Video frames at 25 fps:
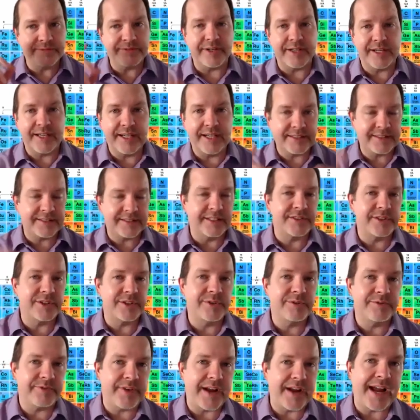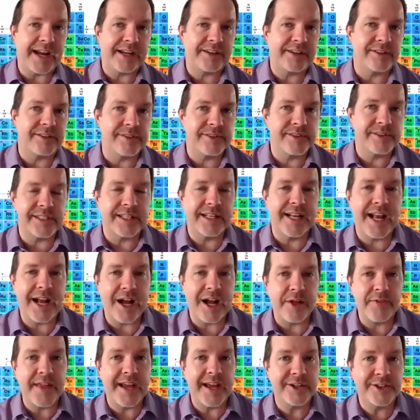we forget the two factors and
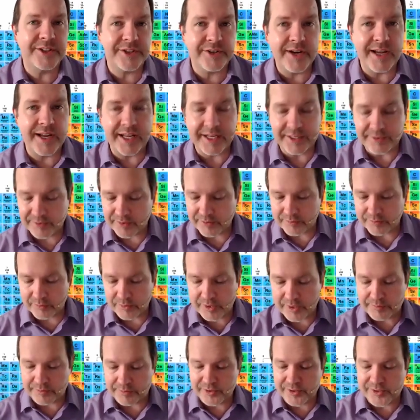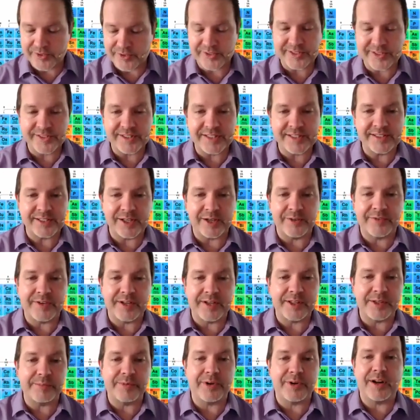how that trend reproduces itself
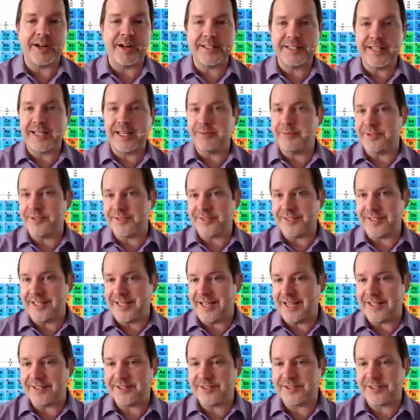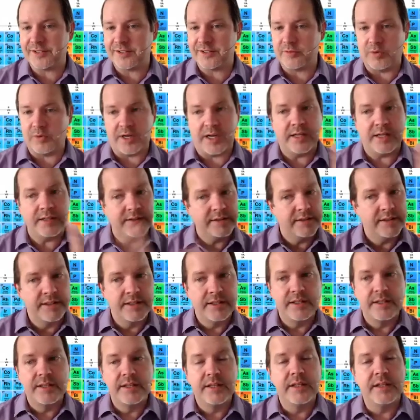on the periodic table. So the answer, well,
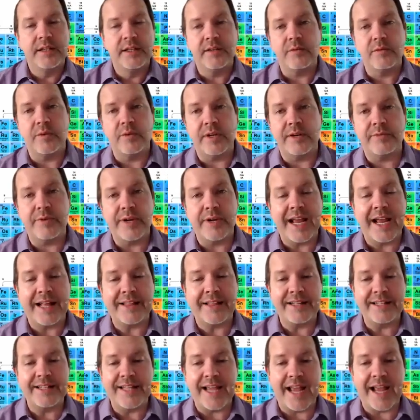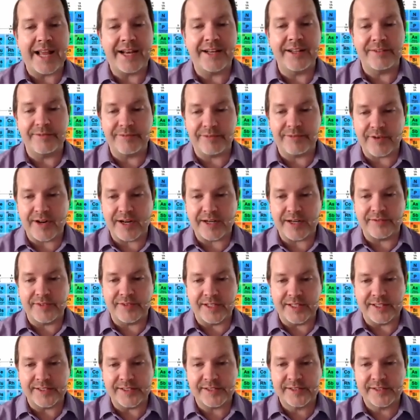if we had the data in front of
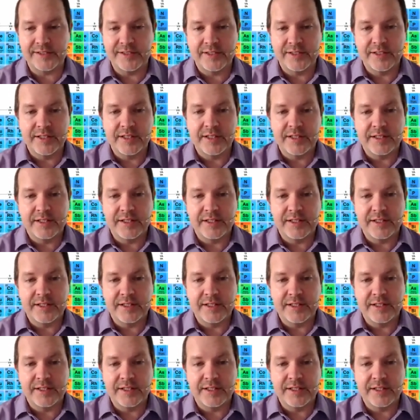us,